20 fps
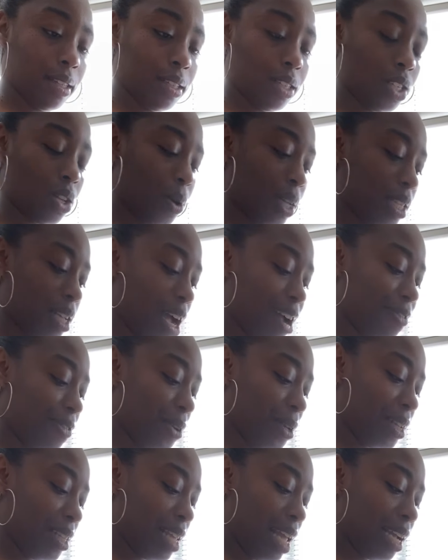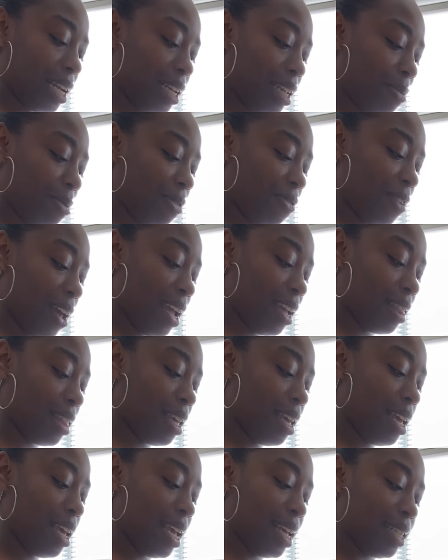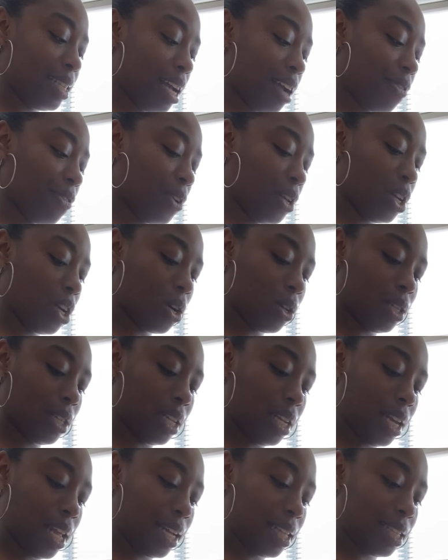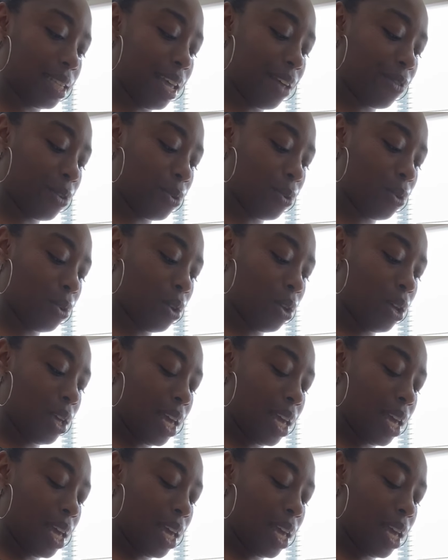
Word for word: So it's time for you to take a leap of faith. It's time for you to go to the next level.